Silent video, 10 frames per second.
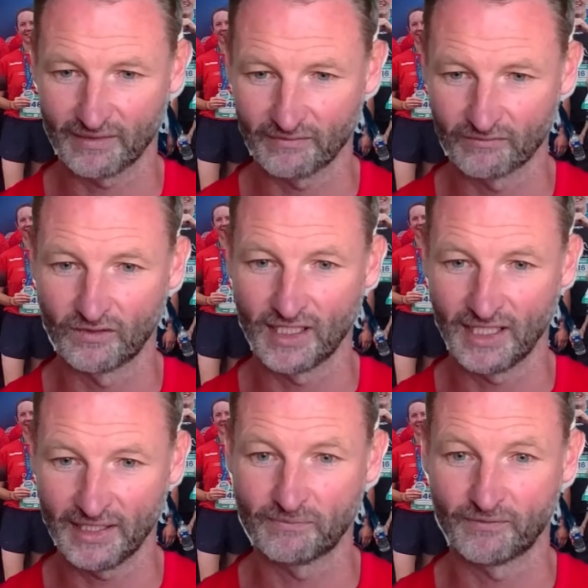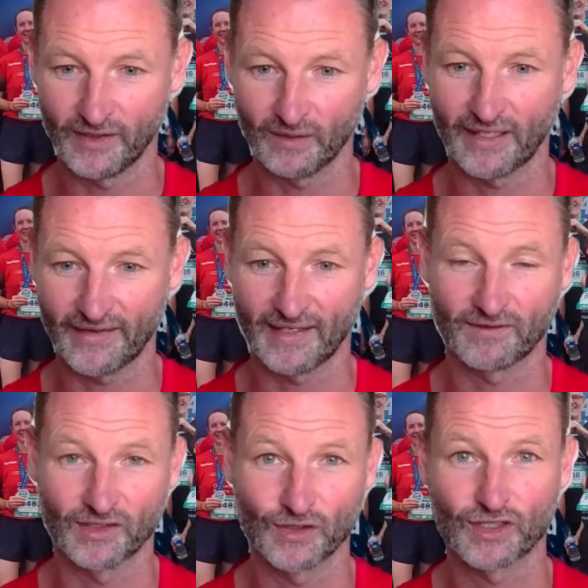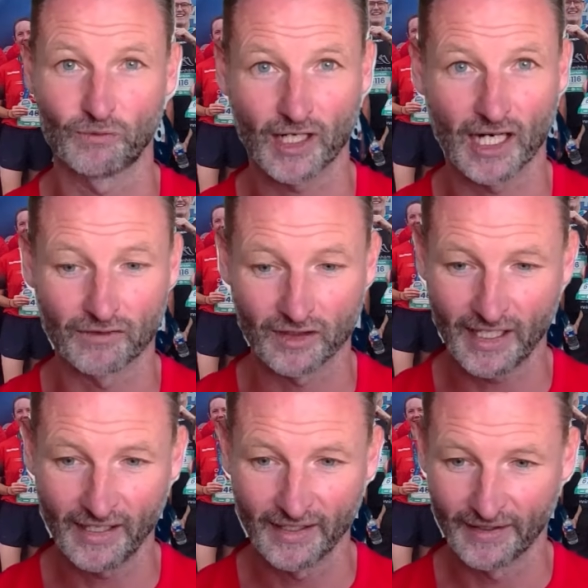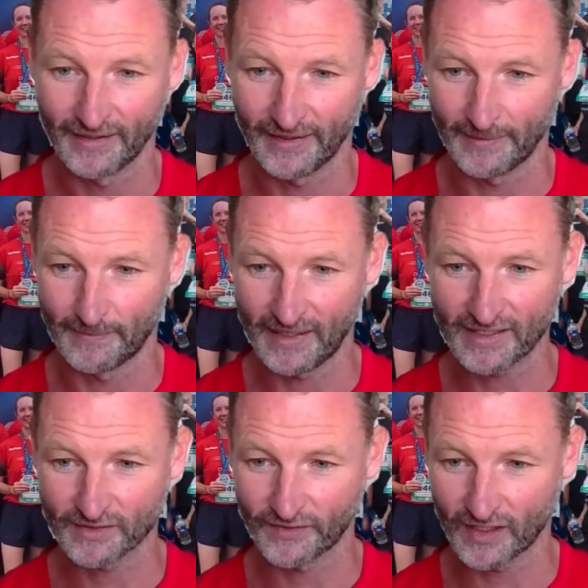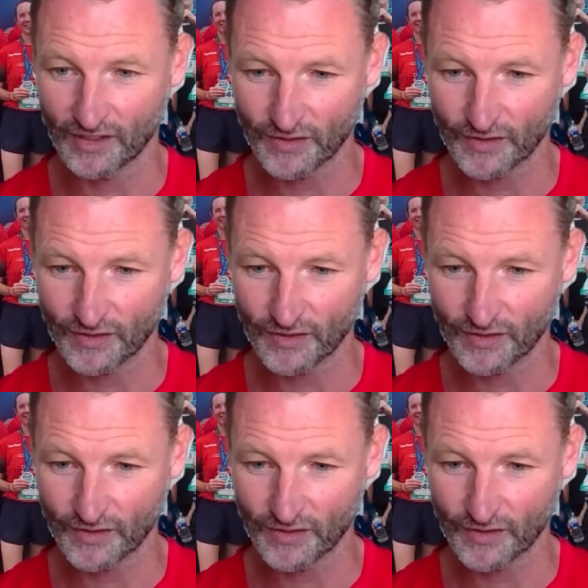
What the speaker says: really feel like they have to do some recovery, and that's fine.